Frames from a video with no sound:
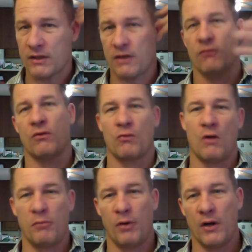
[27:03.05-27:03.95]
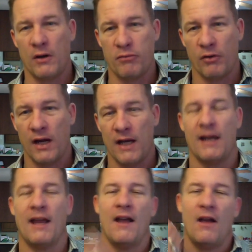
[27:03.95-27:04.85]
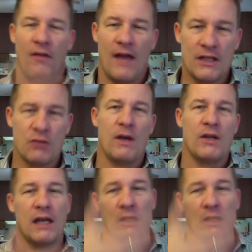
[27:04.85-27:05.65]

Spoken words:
it through the wrong part of your brain. That's why you got to